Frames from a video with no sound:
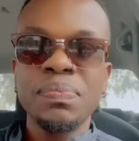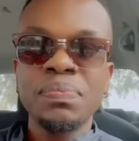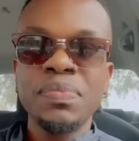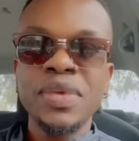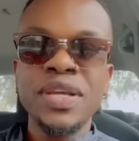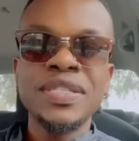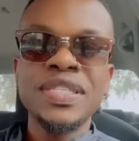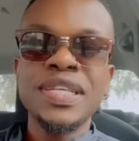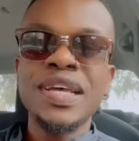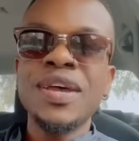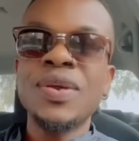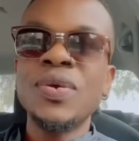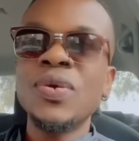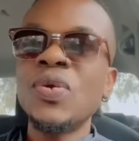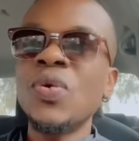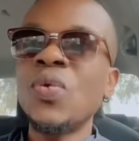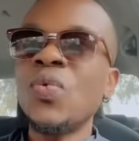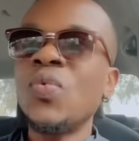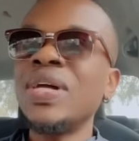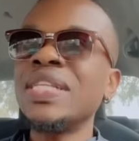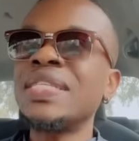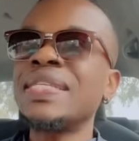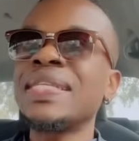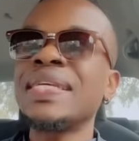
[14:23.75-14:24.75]
Because I don't know
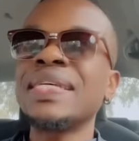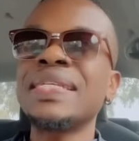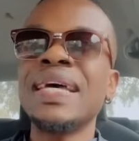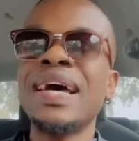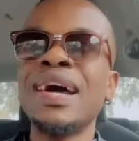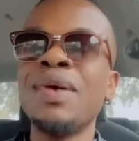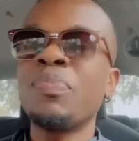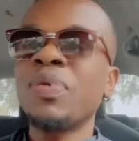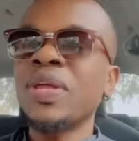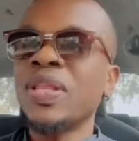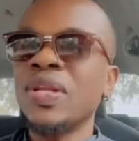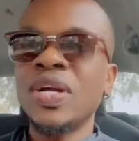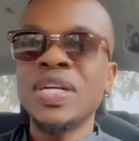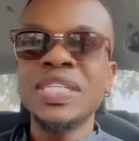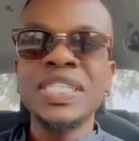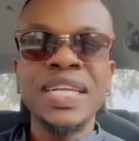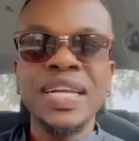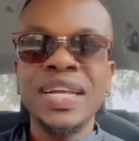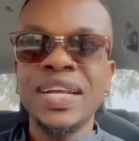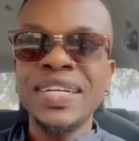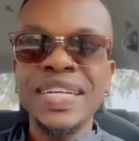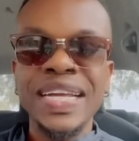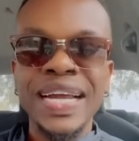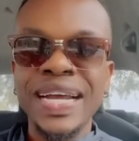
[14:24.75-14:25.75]
what's this hype with
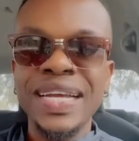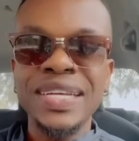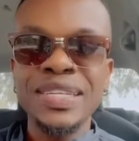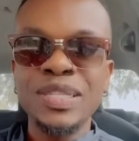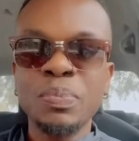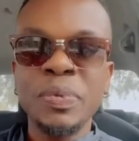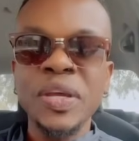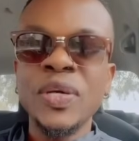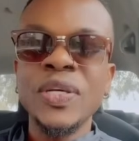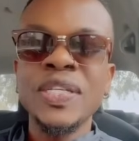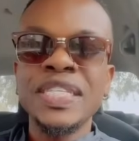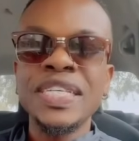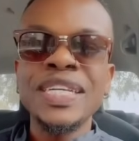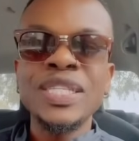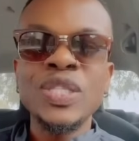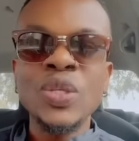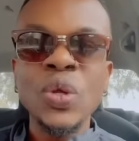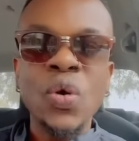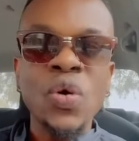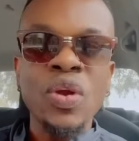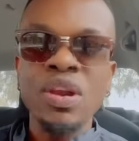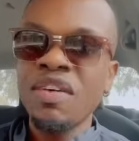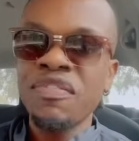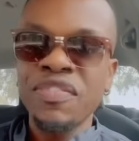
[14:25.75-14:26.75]
nonchalant guys, because it's
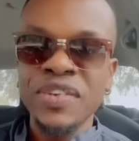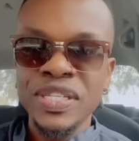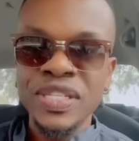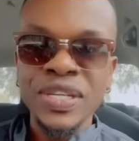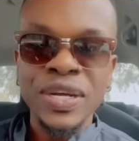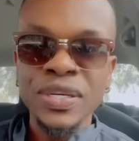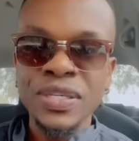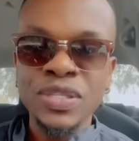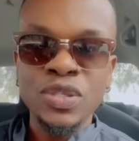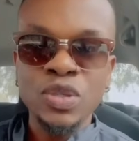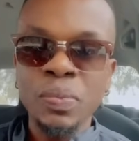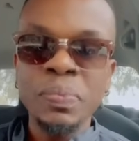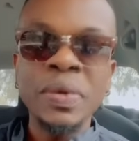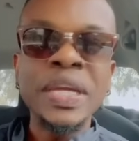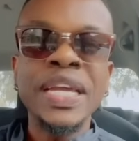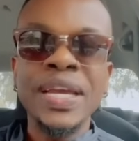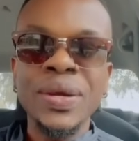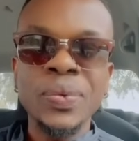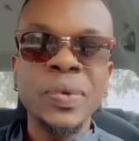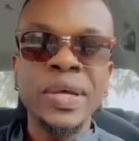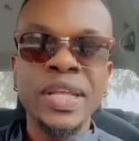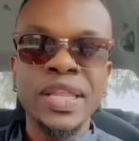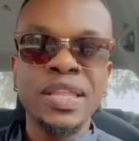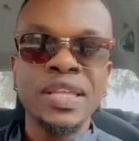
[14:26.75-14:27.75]
all a facade to
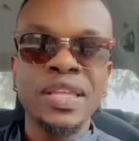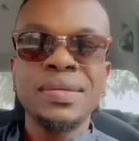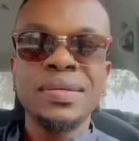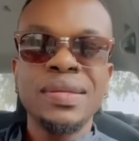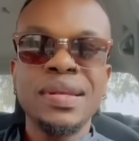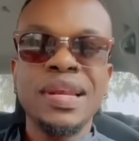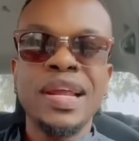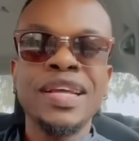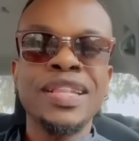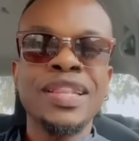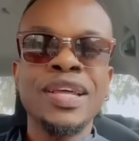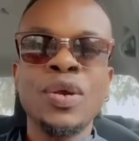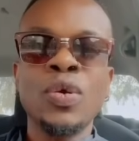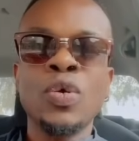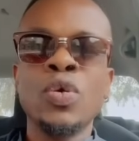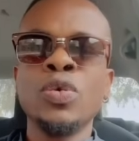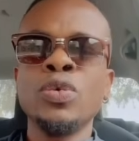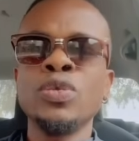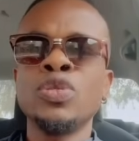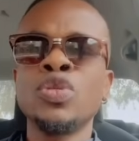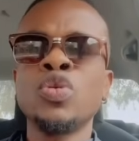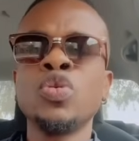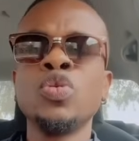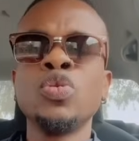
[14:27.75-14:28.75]
begin with. Like that
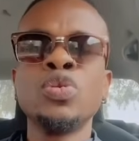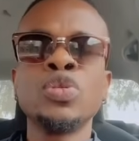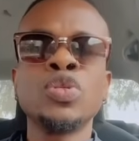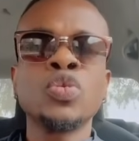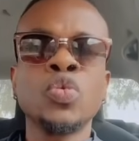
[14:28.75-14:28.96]
whole too